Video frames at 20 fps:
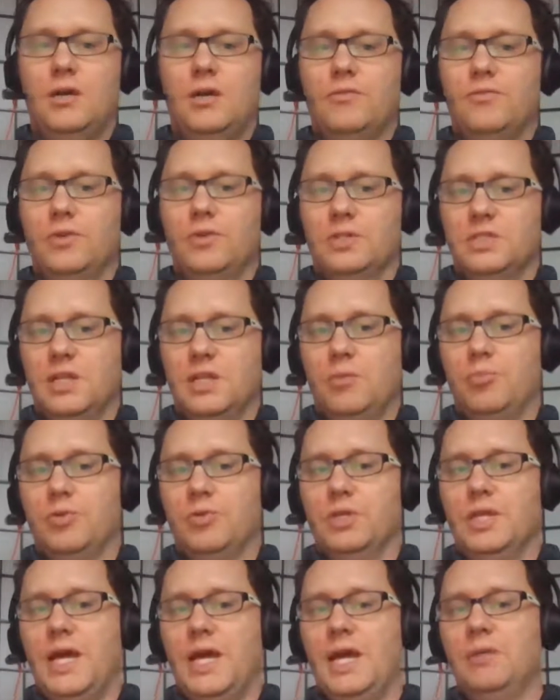For example,
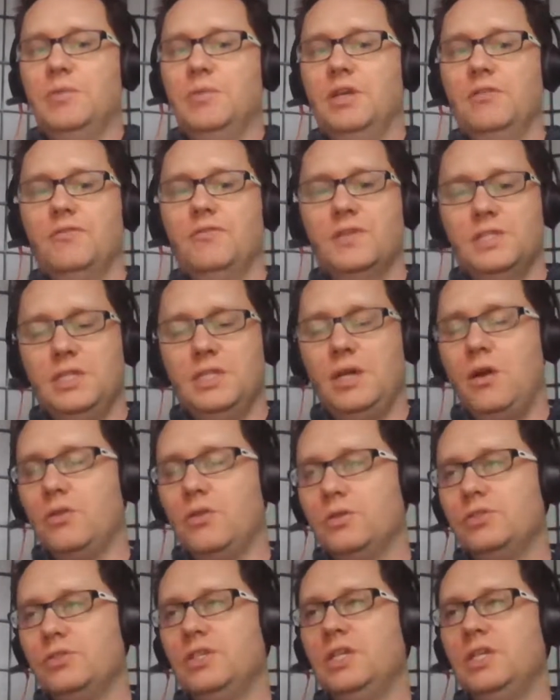anatomy and
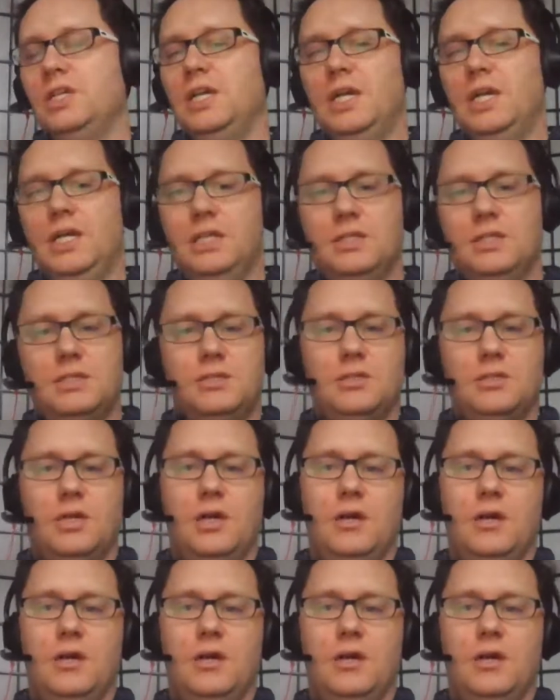physiology, it's